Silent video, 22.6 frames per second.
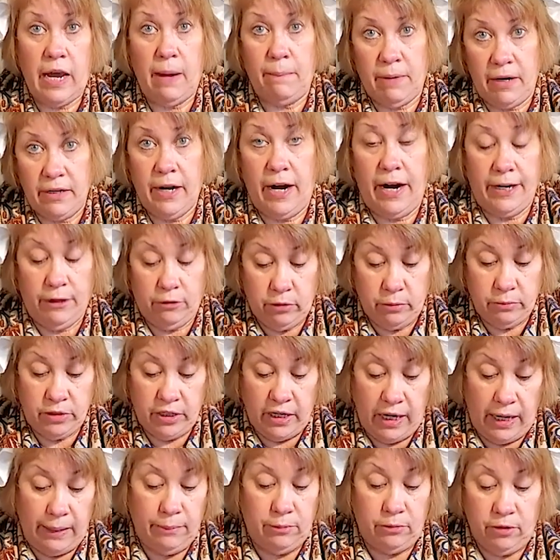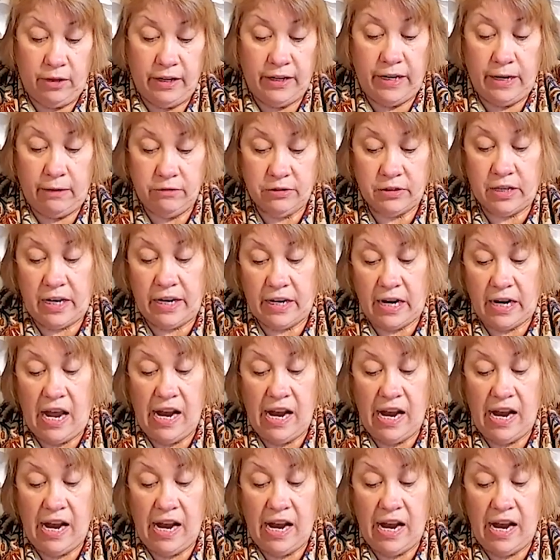at my dining room table, and I was like,